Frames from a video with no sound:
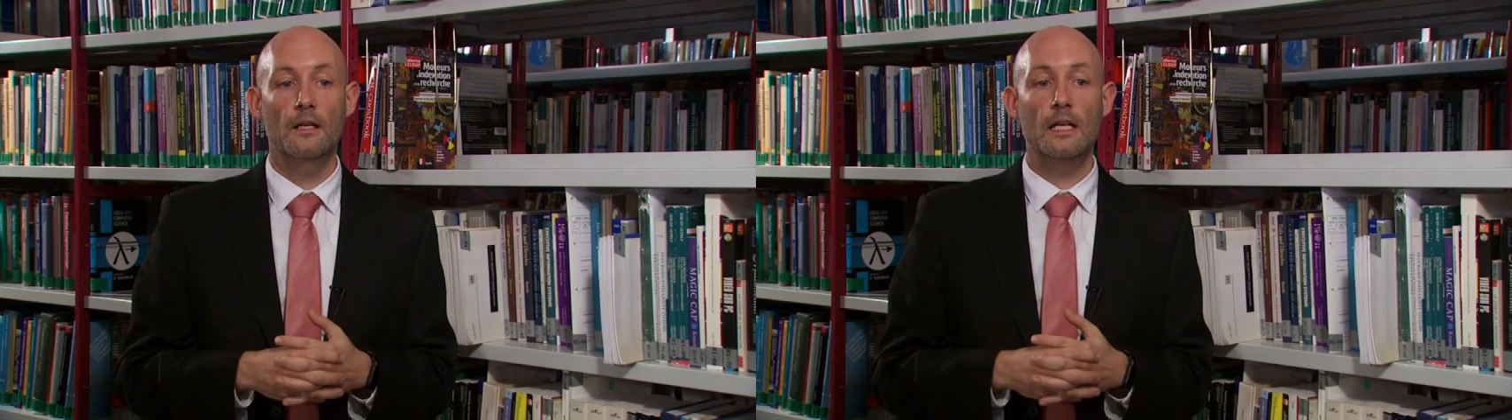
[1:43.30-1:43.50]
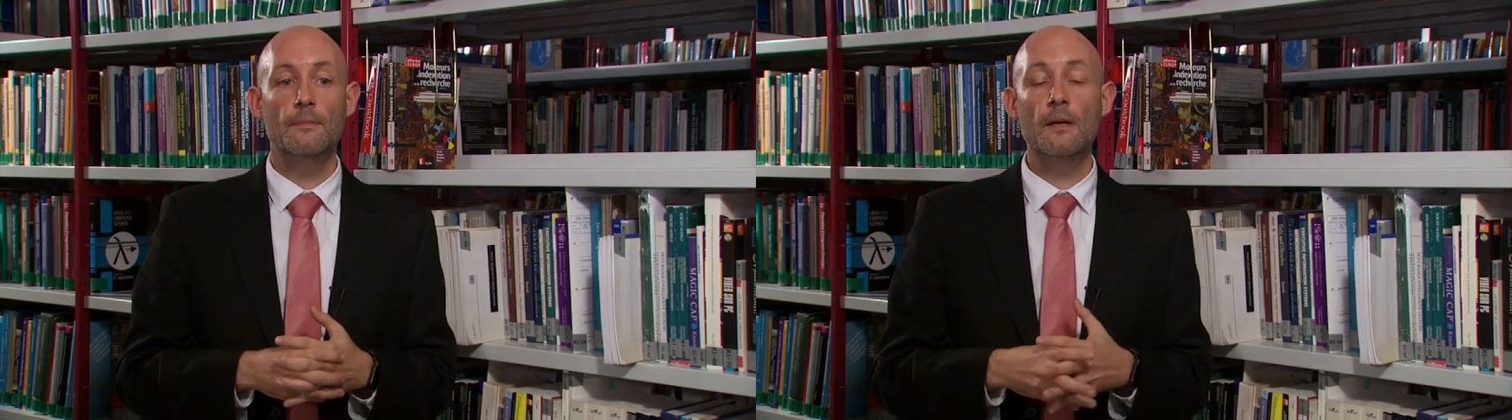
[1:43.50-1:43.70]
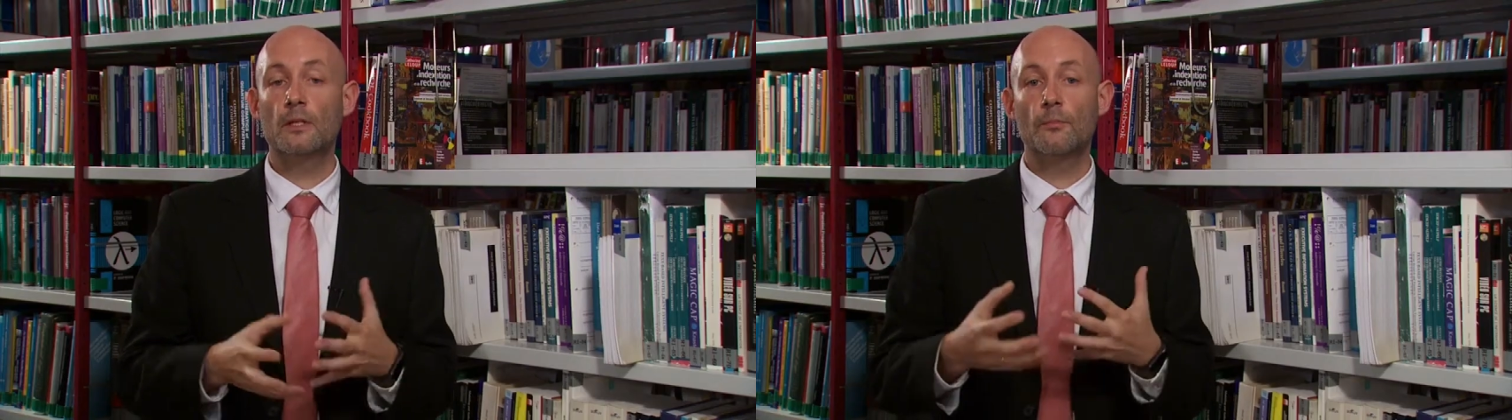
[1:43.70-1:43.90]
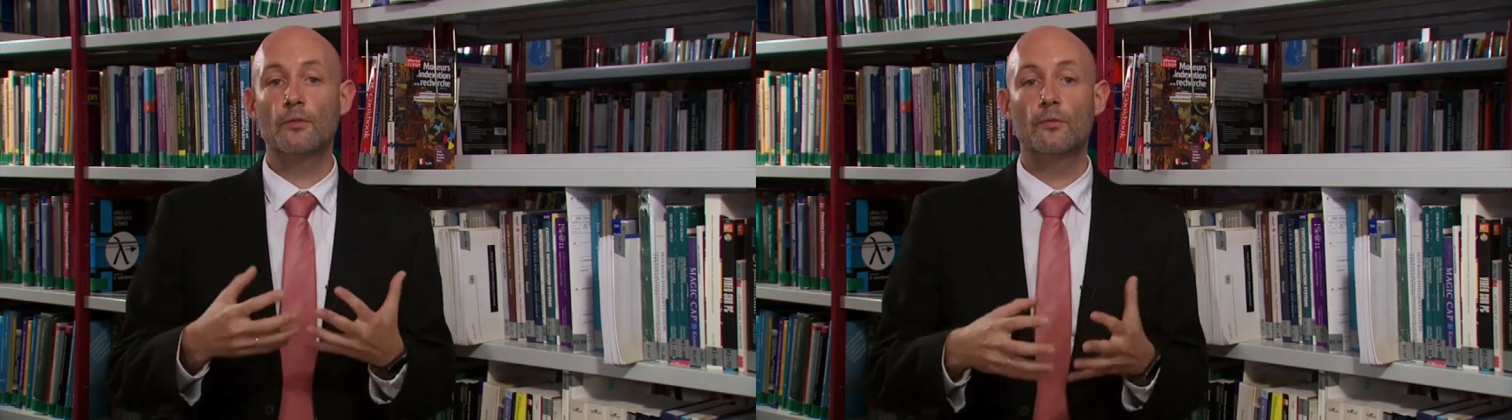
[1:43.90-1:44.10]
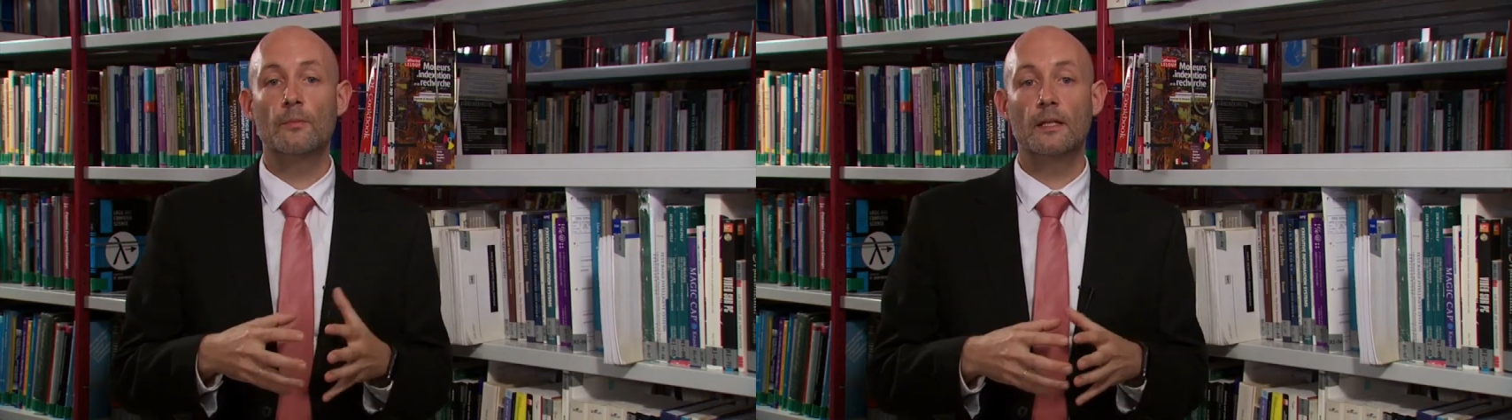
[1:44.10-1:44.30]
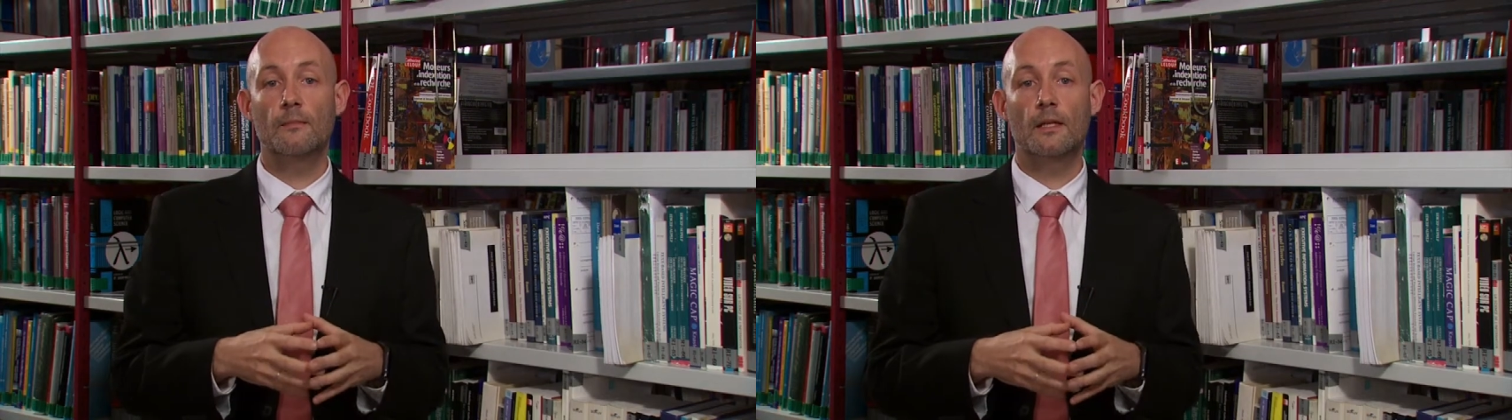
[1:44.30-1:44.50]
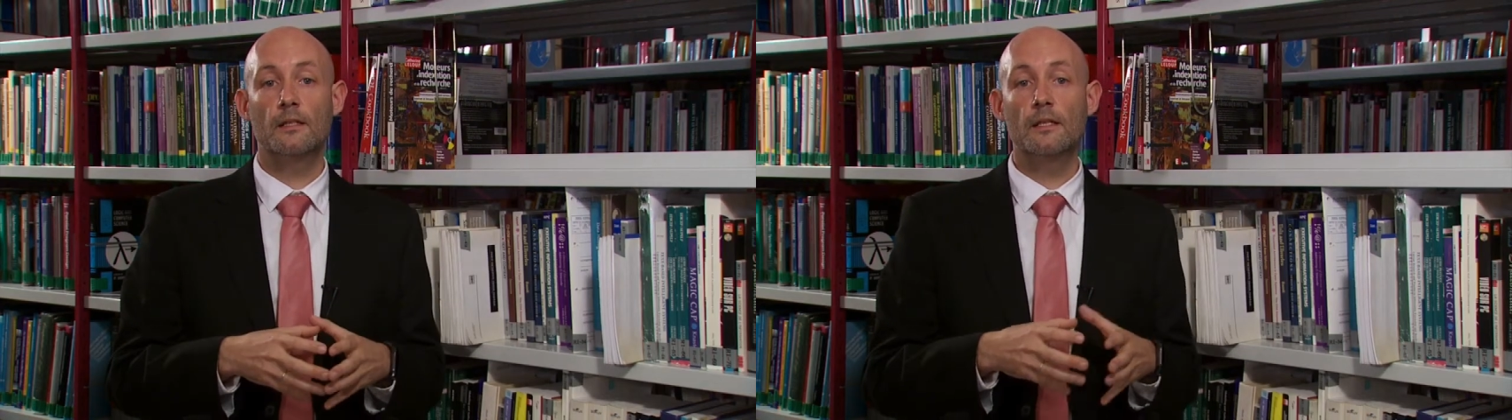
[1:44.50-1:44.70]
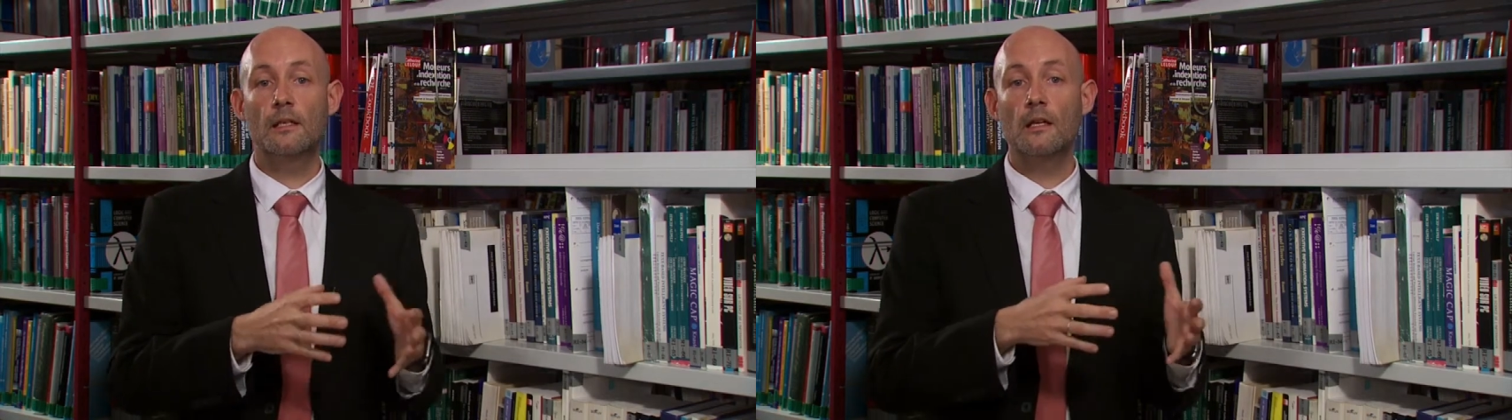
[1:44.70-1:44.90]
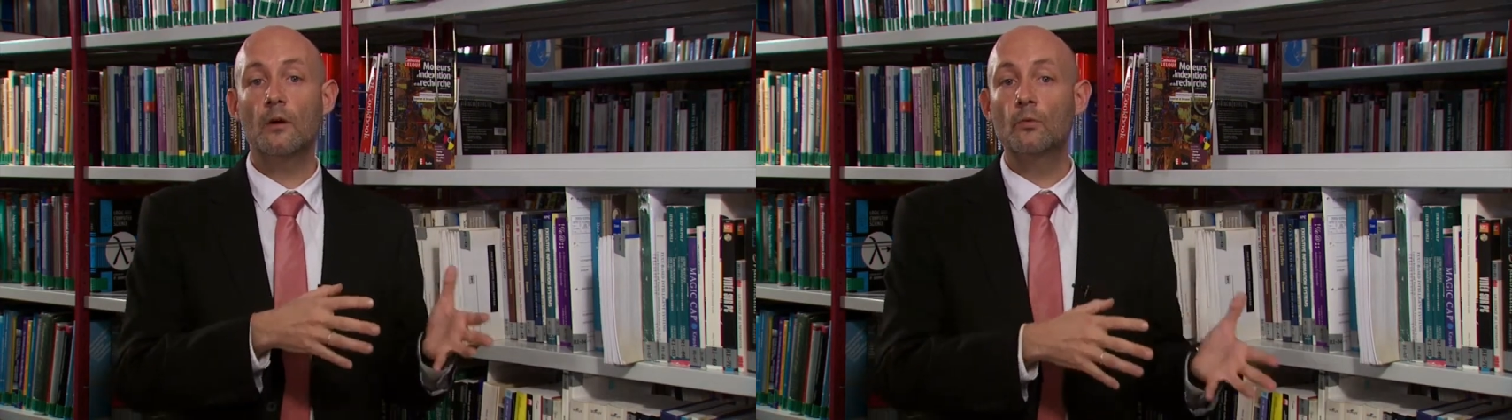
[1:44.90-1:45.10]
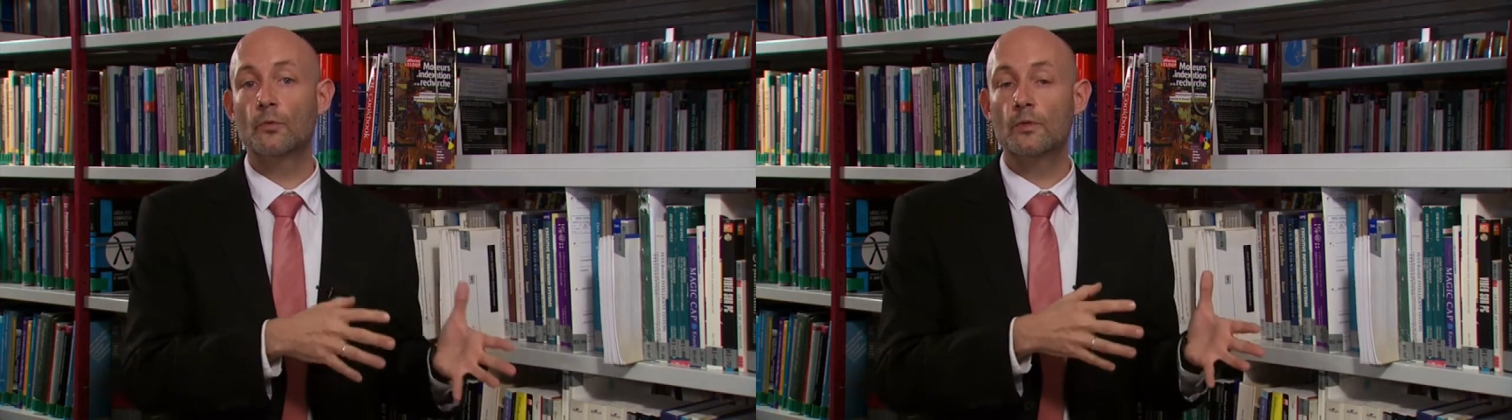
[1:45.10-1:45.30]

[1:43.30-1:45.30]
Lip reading: And even from a mathematical viewpoint,